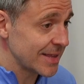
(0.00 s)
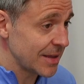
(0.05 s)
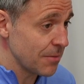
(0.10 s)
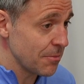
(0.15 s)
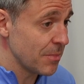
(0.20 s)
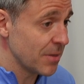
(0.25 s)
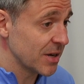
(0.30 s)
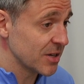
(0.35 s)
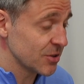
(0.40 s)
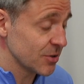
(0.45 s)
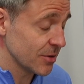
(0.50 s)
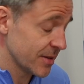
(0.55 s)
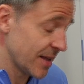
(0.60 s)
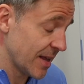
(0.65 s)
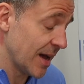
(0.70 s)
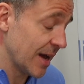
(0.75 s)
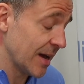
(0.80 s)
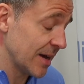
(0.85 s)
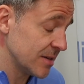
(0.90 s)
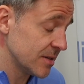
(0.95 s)
the muscle
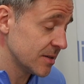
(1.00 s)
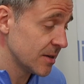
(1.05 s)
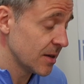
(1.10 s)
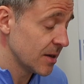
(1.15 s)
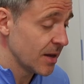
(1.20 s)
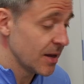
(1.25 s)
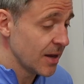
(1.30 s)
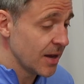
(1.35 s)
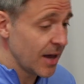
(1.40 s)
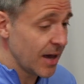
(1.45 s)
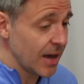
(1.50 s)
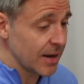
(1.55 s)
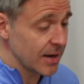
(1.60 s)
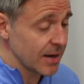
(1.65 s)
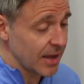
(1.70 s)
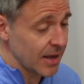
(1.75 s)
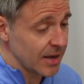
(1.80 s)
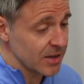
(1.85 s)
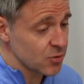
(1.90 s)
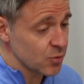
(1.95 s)
dies and
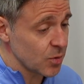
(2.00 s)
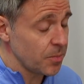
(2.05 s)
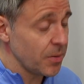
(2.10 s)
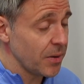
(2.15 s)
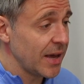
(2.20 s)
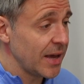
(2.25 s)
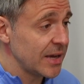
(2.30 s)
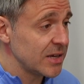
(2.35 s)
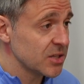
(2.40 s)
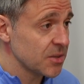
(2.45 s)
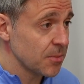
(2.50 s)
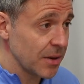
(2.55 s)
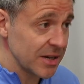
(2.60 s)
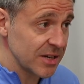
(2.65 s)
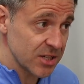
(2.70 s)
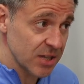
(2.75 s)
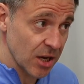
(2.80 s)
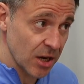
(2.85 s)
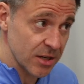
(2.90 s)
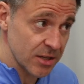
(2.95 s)
gets replaced by
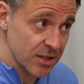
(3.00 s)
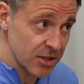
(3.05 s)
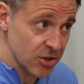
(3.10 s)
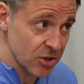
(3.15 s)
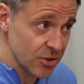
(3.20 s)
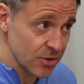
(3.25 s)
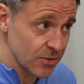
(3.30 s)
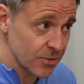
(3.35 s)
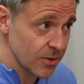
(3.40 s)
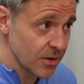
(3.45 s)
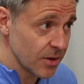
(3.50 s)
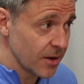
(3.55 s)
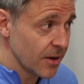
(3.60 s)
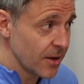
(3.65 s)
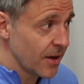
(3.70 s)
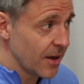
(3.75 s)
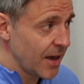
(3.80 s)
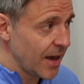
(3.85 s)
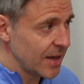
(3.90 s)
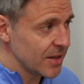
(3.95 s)
scar tissue,
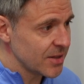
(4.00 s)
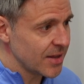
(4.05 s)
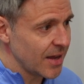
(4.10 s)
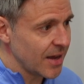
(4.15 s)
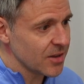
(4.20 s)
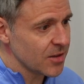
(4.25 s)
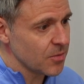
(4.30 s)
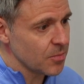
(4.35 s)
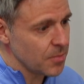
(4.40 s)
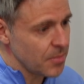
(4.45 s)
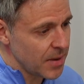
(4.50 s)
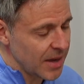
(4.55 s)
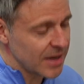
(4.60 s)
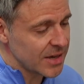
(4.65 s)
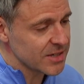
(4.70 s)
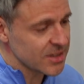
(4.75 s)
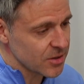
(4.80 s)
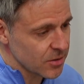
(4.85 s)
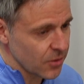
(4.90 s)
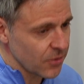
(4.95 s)
and that
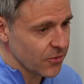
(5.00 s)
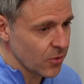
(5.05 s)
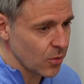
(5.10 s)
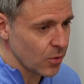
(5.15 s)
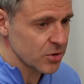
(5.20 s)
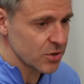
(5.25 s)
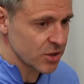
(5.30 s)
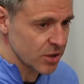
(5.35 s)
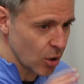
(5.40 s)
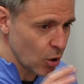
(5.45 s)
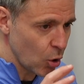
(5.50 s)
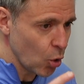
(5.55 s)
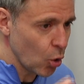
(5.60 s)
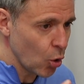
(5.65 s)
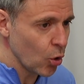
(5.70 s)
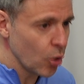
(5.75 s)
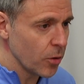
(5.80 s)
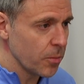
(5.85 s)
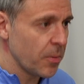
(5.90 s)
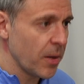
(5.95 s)
makes, of course, the
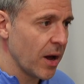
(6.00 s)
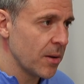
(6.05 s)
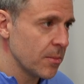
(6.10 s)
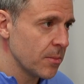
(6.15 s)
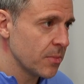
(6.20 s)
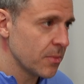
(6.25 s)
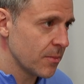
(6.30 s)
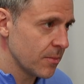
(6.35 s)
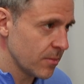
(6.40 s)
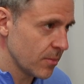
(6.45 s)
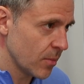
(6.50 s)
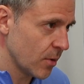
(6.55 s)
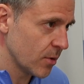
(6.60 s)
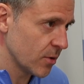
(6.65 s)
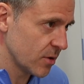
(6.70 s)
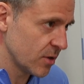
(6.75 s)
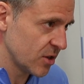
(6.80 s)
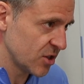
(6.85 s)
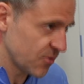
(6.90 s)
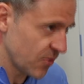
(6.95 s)
whole pump more
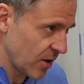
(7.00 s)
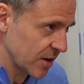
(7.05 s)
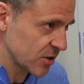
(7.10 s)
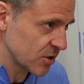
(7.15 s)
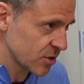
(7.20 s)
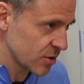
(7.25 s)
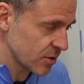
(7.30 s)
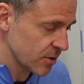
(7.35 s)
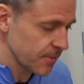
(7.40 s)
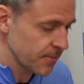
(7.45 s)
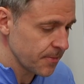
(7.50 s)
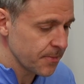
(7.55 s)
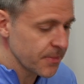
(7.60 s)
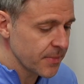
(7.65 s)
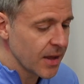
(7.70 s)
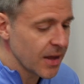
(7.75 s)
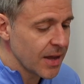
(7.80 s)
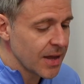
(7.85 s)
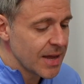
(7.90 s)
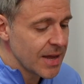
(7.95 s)
dysfunctional.
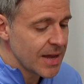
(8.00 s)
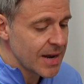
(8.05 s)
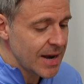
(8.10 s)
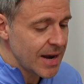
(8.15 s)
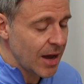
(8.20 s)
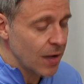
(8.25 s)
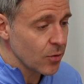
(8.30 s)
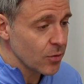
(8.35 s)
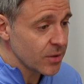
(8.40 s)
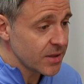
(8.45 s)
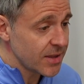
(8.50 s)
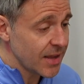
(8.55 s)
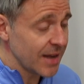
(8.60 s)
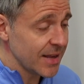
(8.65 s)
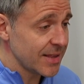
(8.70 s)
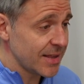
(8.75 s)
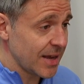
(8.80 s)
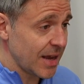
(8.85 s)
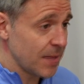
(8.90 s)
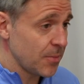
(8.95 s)
Now,
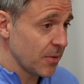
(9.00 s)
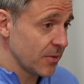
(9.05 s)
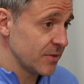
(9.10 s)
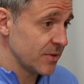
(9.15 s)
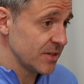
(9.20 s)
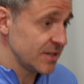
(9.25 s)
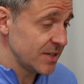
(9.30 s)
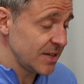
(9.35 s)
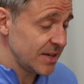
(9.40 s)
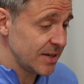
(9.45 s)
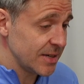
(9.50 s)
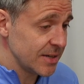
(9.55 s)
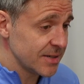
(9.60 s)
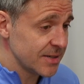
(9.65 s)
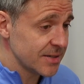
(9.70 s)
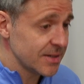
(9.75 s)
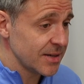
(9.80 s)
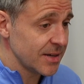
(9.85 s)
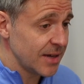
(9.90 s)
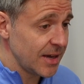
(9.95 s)
that type of disease